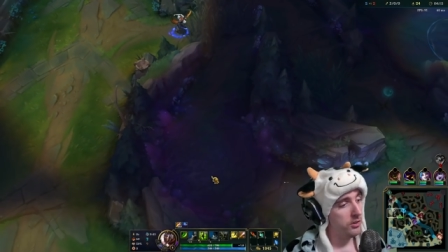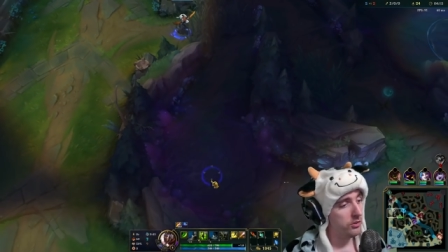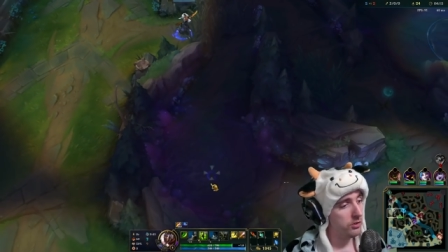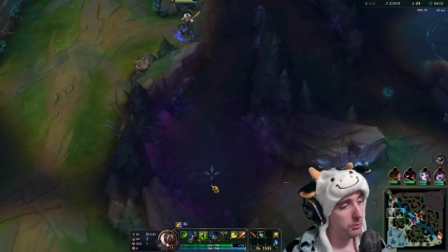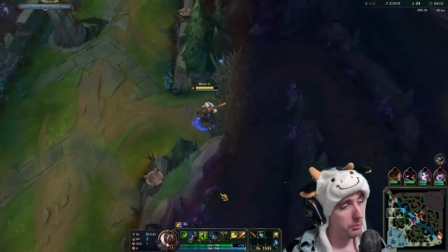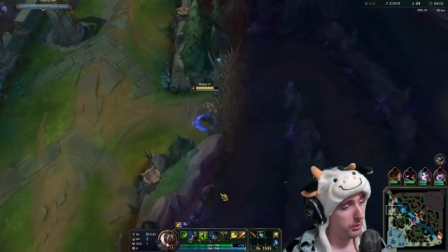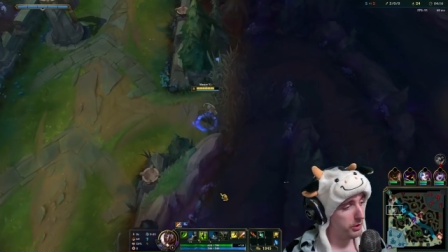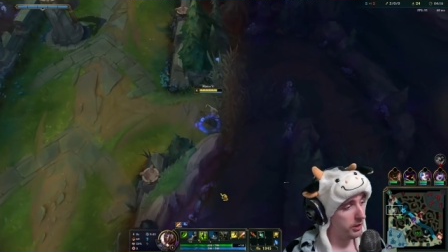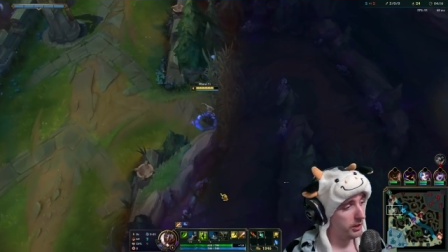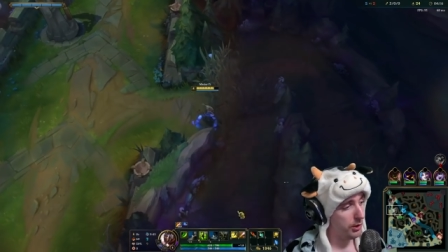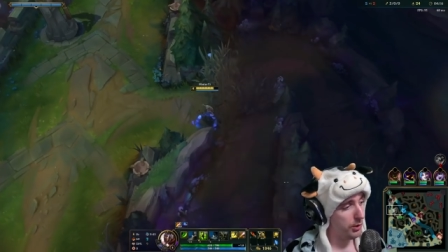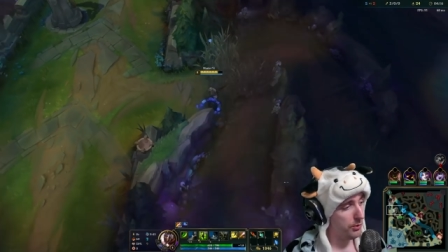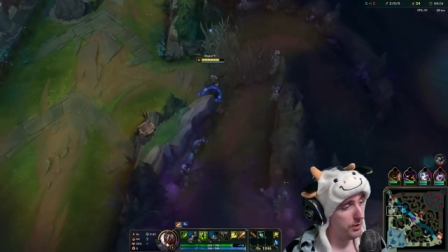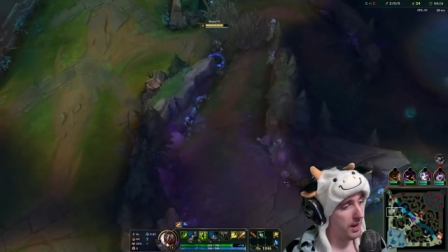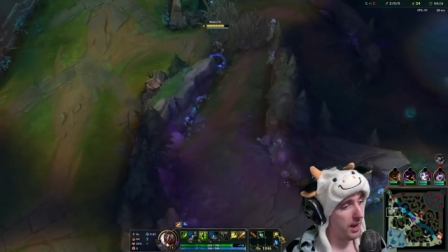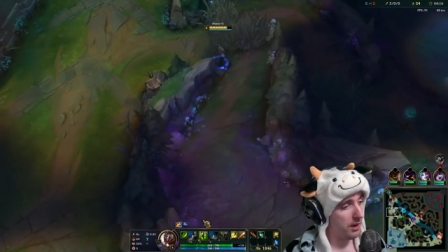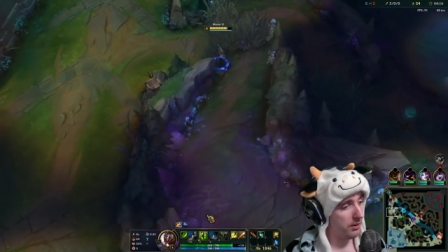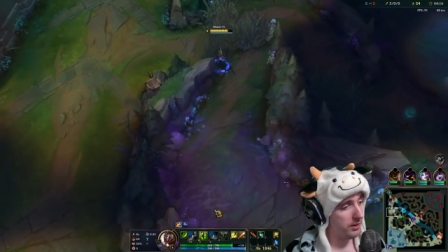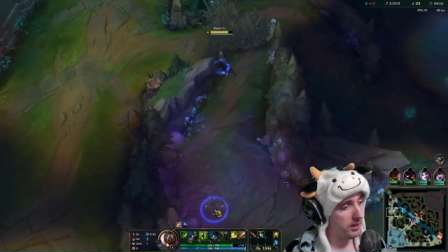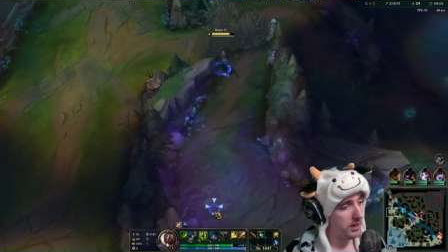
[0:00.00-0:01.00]
So we're going to go
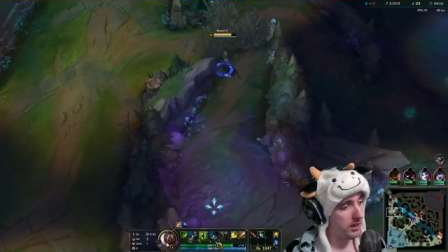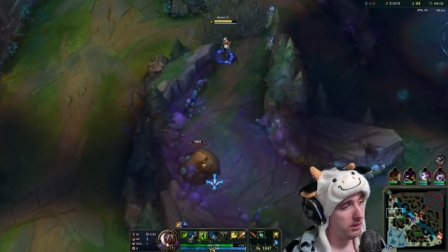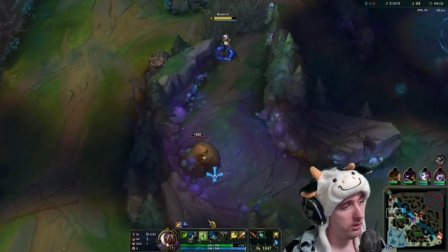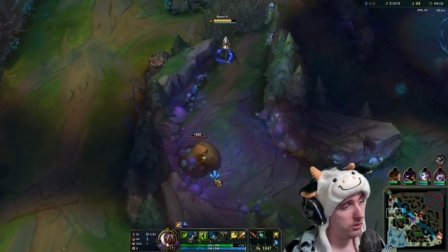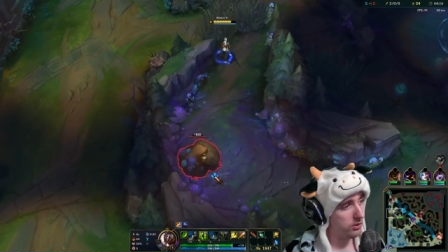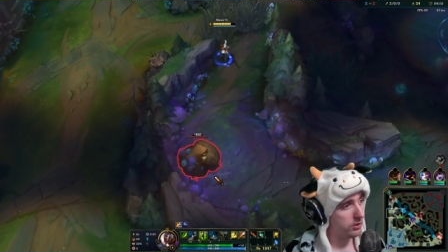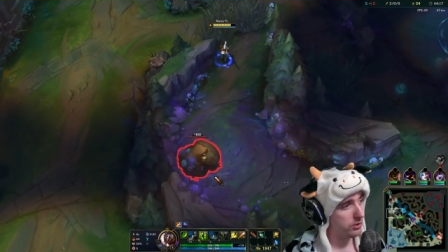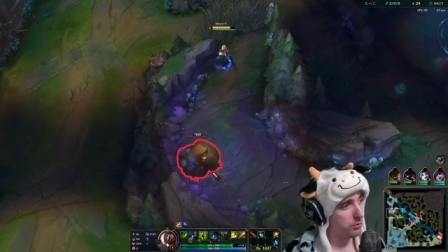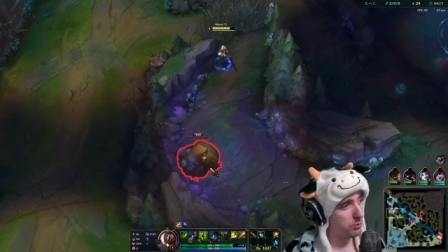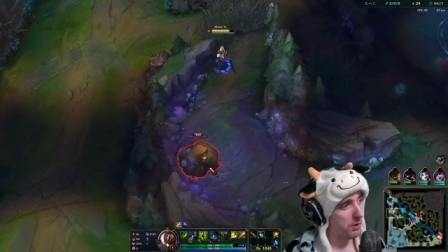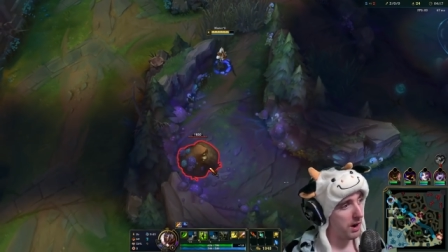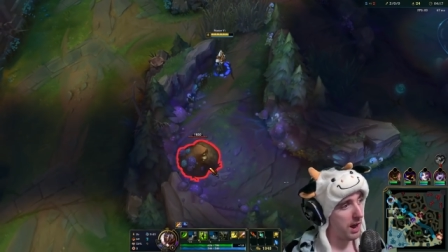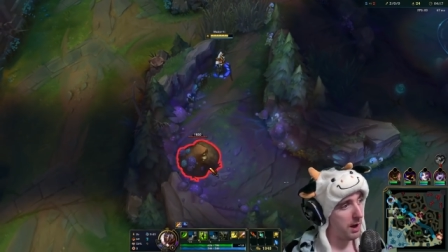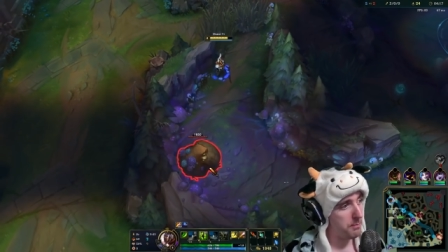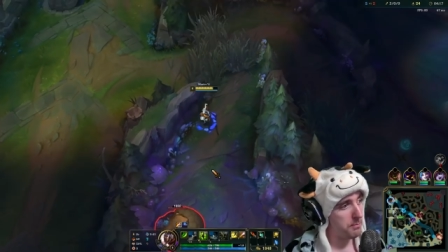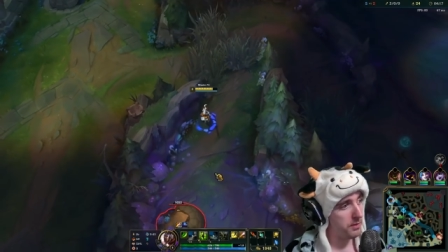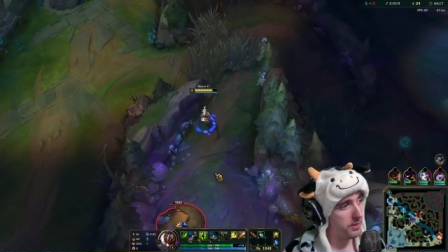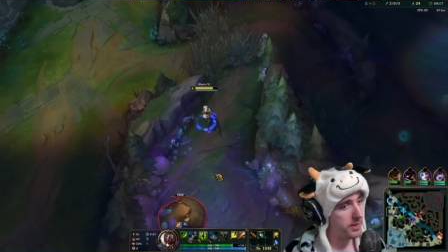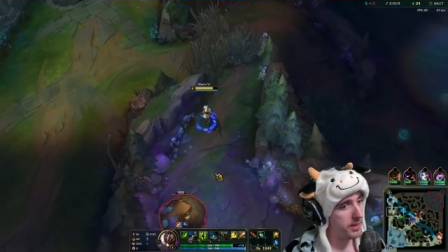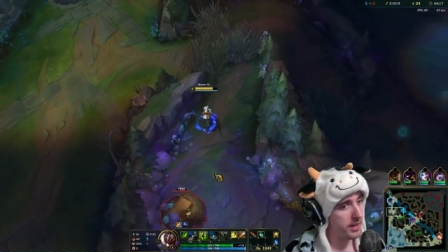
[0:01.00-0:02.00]
down here, grab
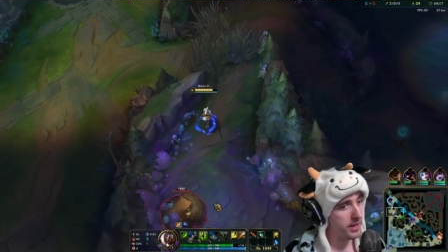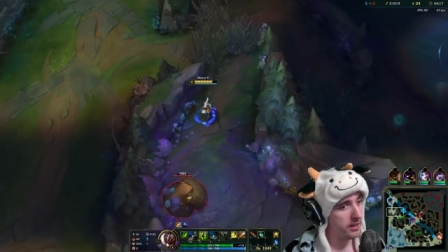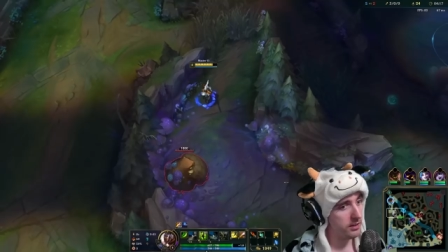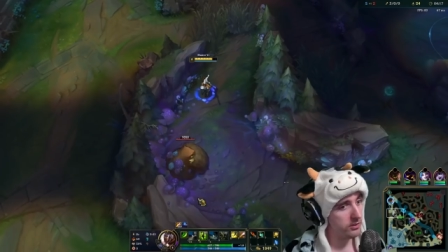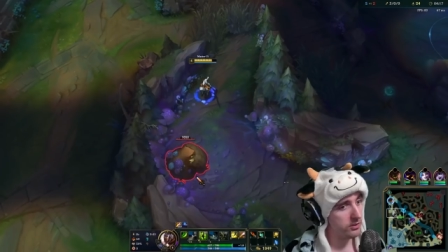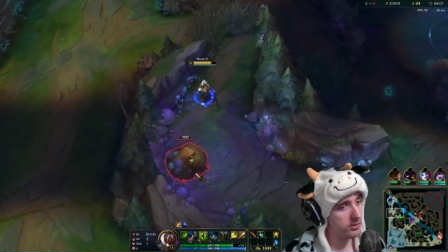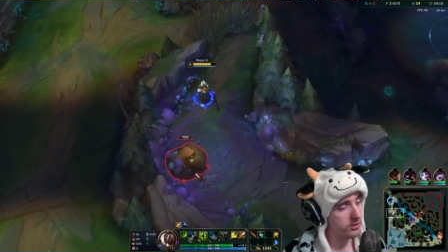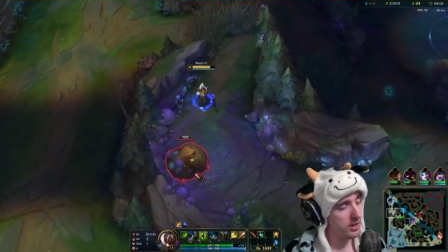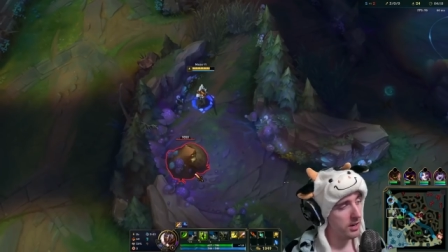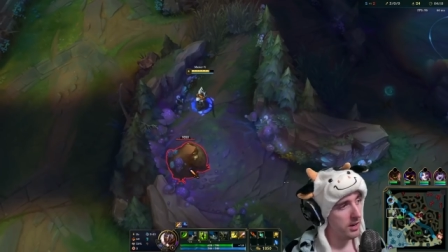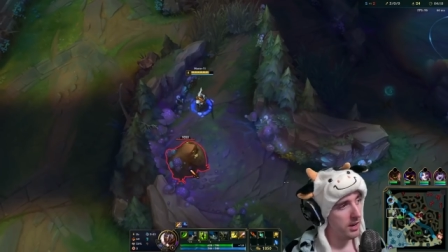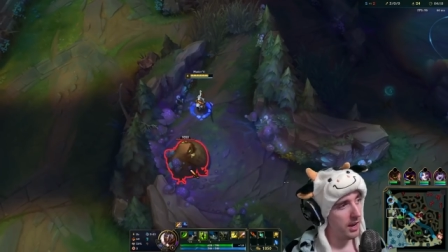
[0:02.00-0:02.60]
this,